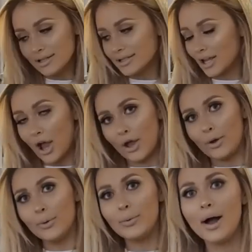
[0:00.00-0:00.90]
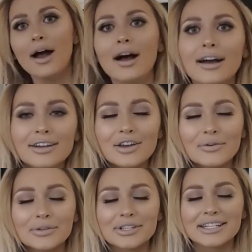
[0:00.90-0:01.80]
So, who
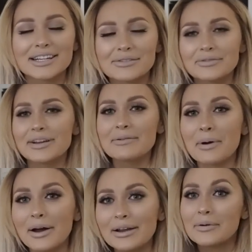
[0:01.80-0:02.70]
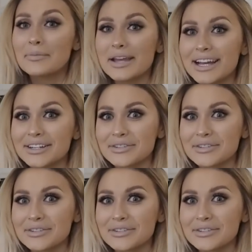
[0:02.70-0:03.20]
wants to see what we buy when we go to